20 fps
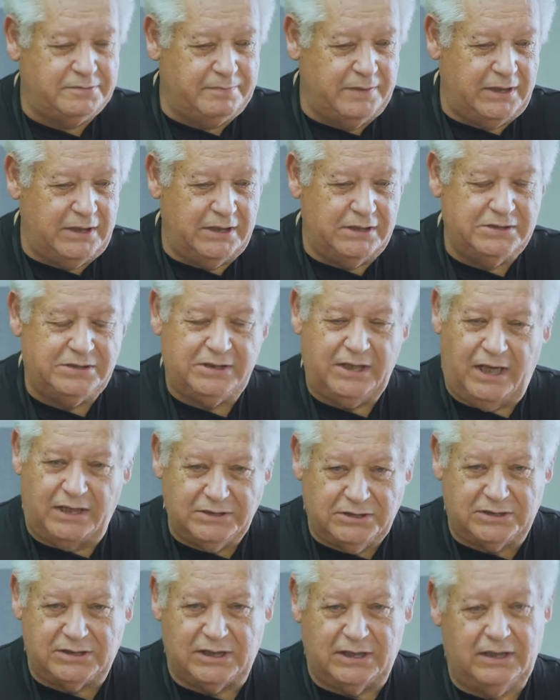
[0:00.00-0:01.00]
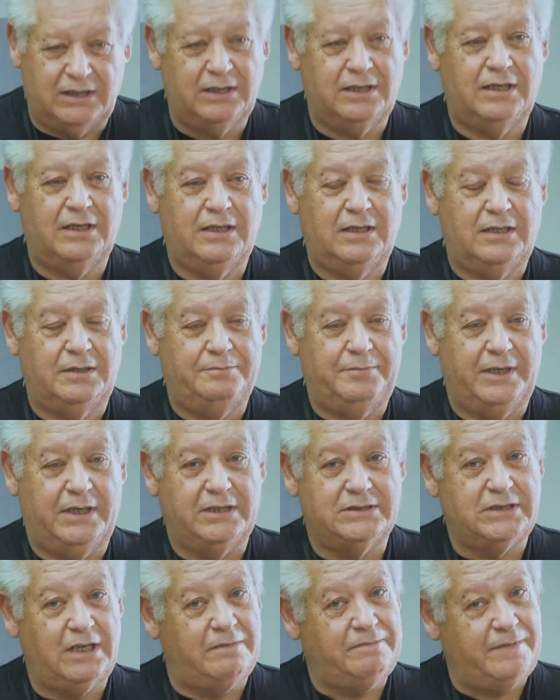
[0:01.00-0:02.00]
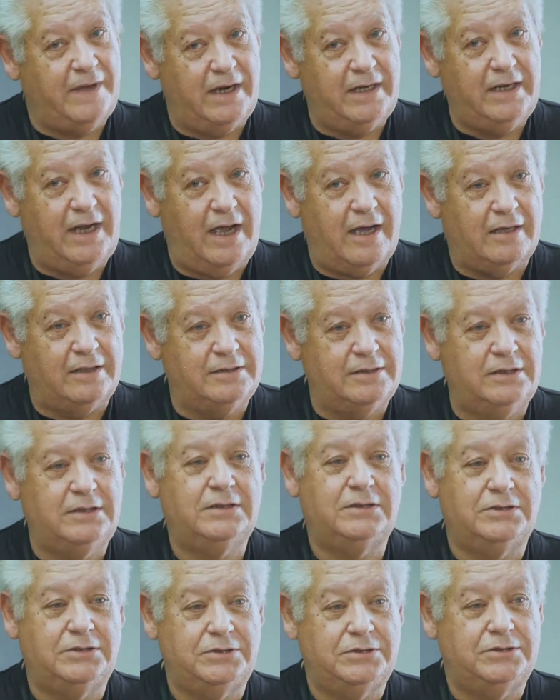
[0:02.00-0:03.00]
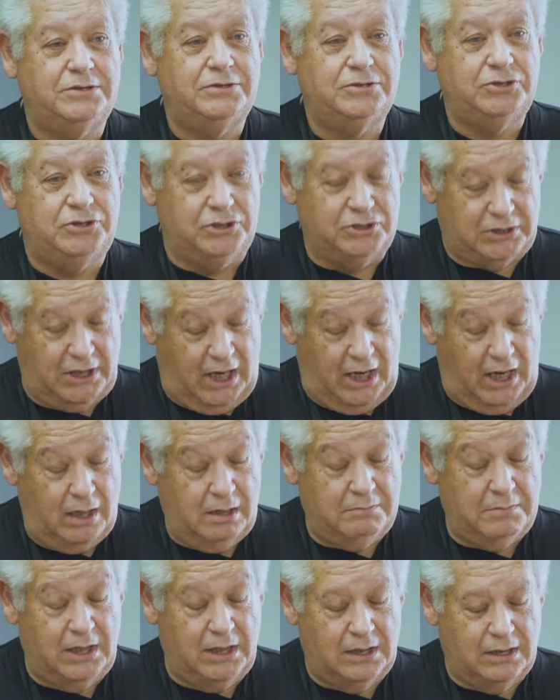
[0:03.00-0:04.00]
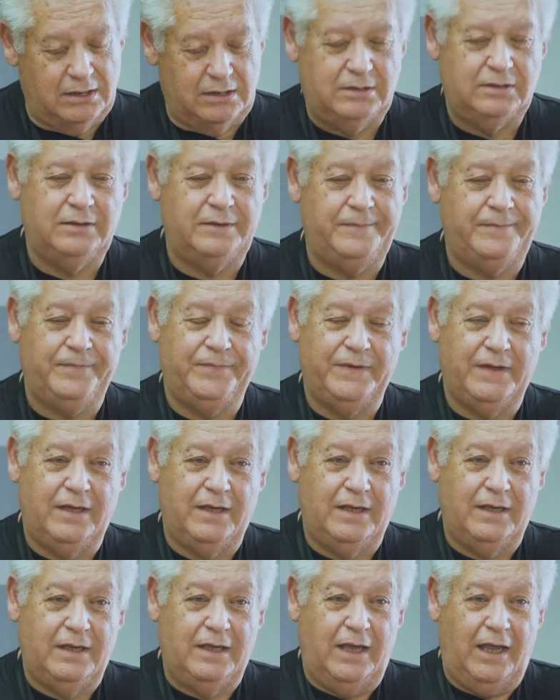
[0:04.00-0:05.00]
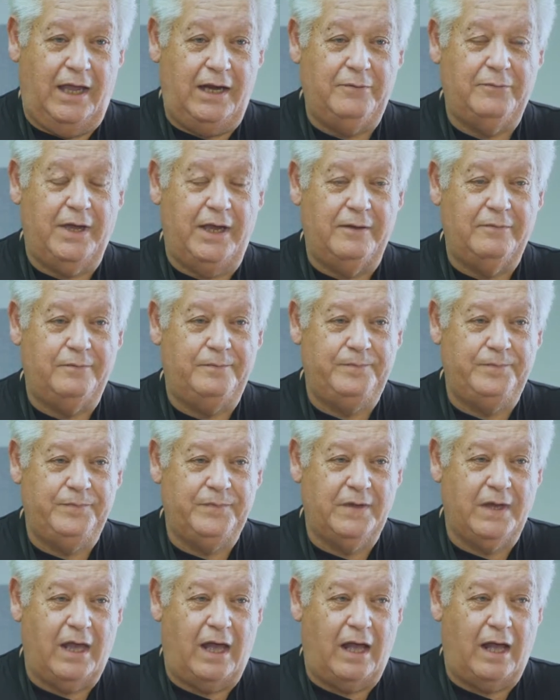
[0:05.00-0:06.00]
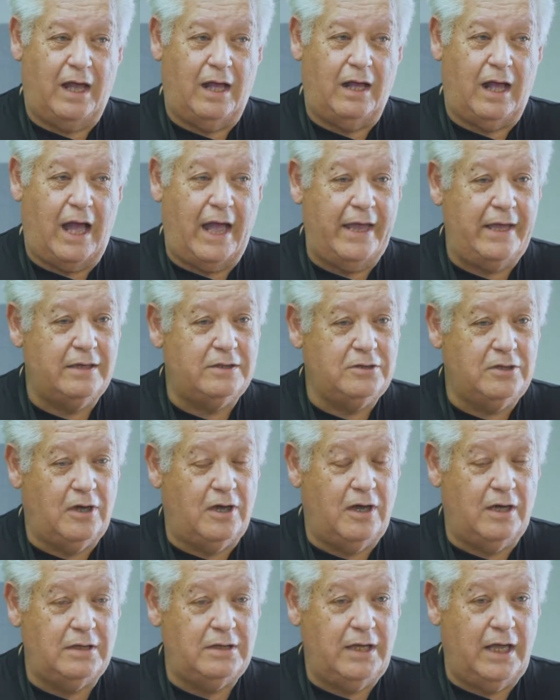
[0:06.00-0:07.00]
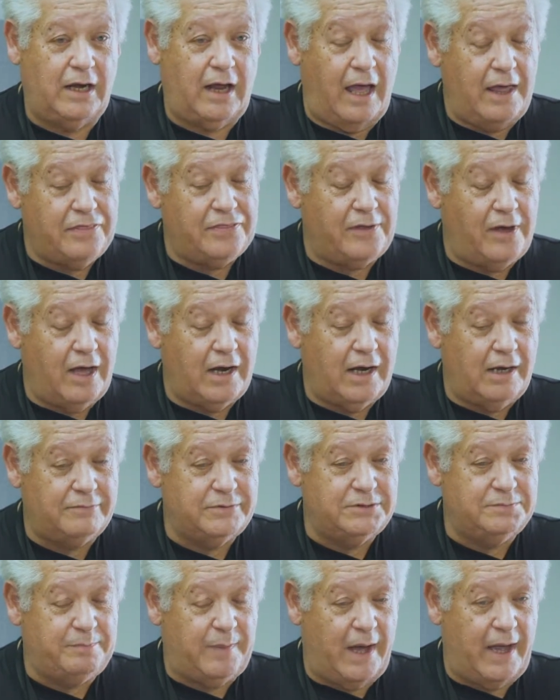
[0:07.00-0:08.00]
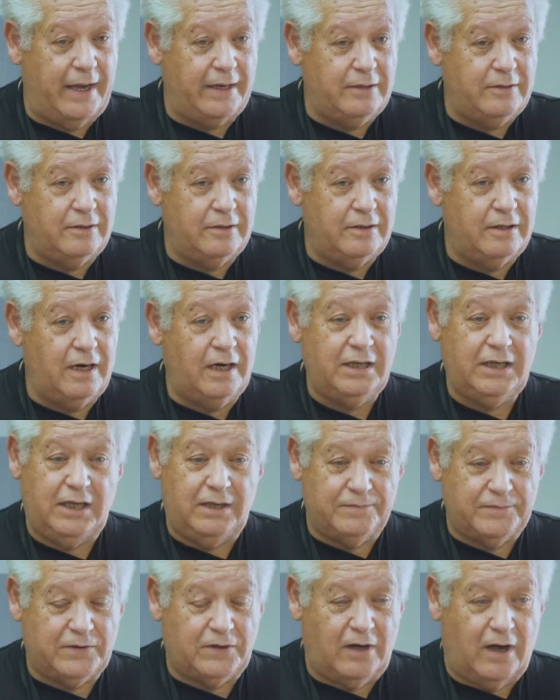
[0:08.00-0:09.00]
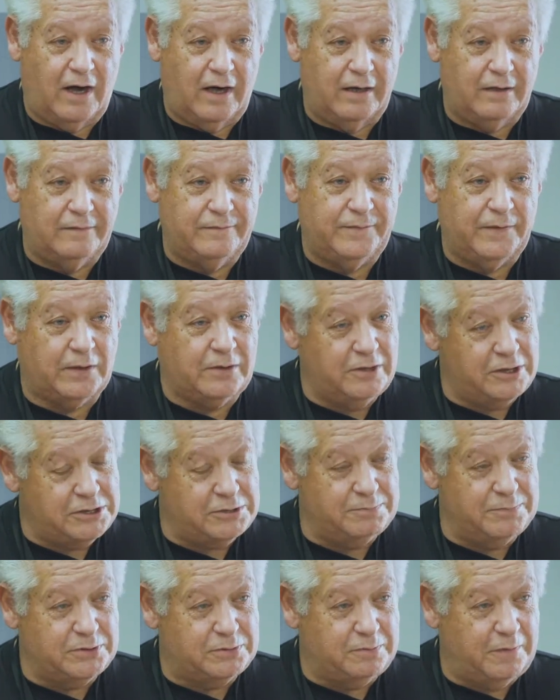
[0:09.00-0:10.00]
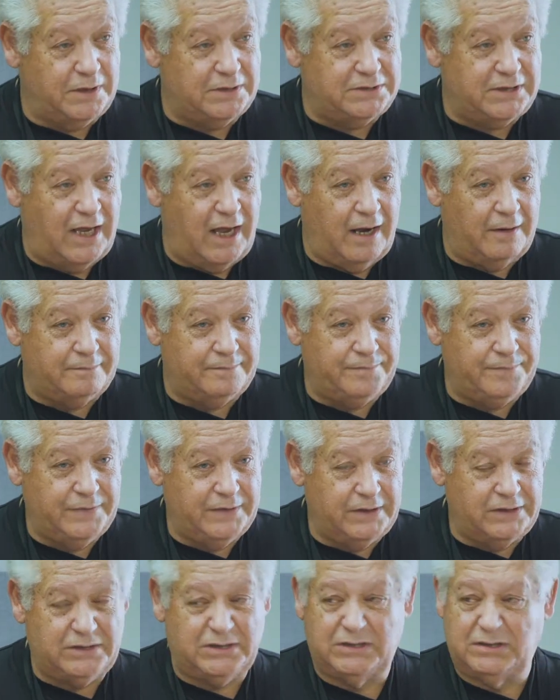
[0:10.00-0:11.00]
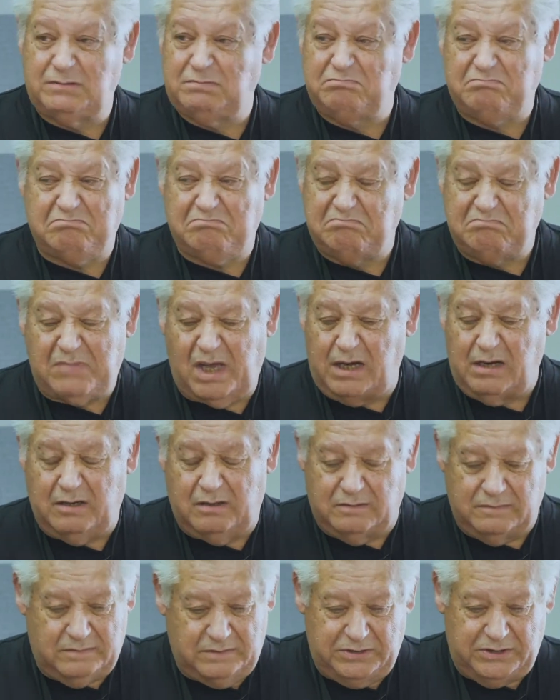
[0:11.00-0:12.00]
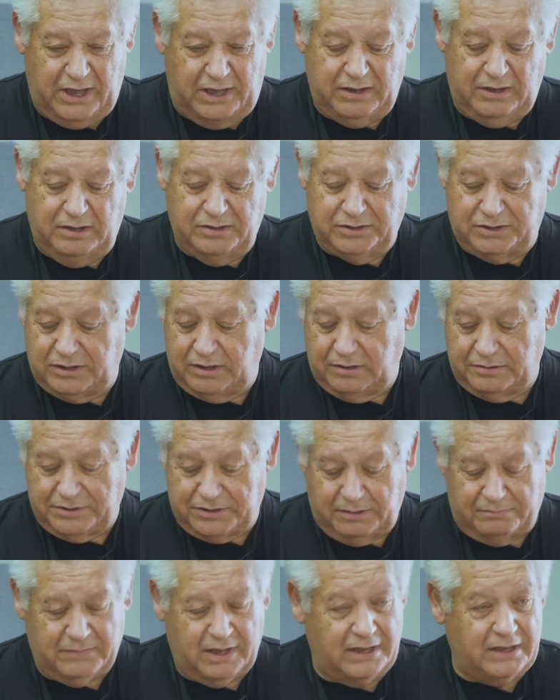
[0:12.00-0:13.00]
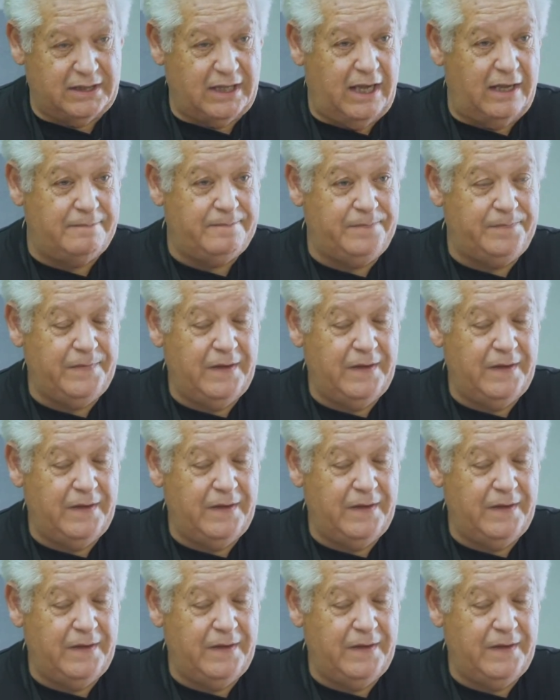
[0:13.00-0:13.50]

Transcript: me intensely because I find out she's ahead of me. Anyway, I had gone and I thought I was buying her a gift card for Christmas one time. This is, I don't know, 10 years ago, something like that.